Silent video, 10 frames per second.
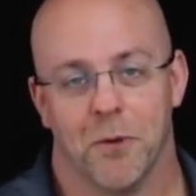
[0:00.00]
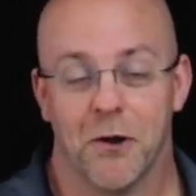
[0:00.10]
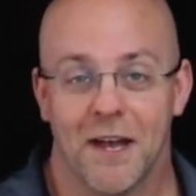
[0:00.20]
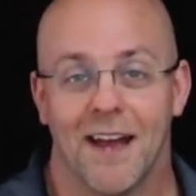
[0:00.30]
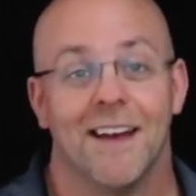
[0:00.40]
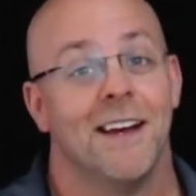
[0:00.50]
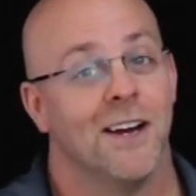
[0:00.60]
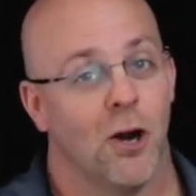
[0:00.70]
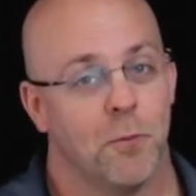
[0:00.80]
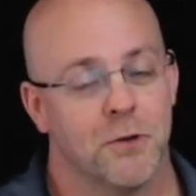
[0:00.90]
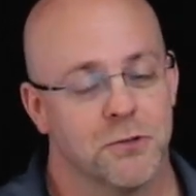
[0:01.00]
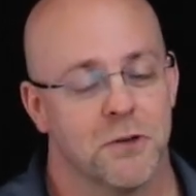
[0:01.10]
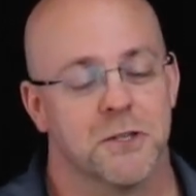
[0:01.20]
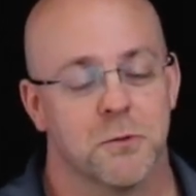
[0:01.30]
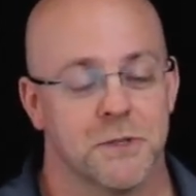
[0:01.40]
Okay, hope you enjoyed
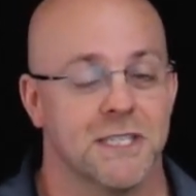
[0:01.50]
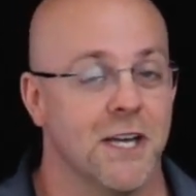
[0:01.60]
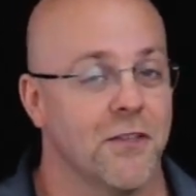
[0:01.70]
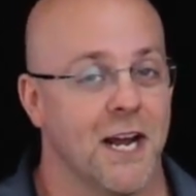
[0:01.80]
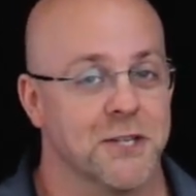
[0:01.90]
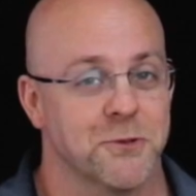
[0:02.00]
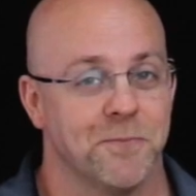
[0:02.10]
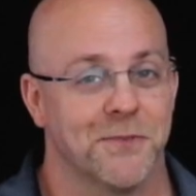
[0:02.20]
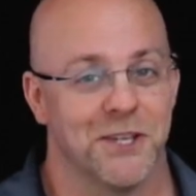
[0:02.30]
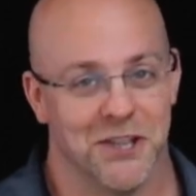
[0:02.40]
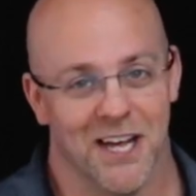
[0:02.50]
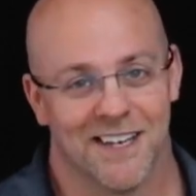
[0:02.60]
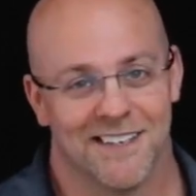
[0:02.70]
this one. We'll see you on the next one. Good luck.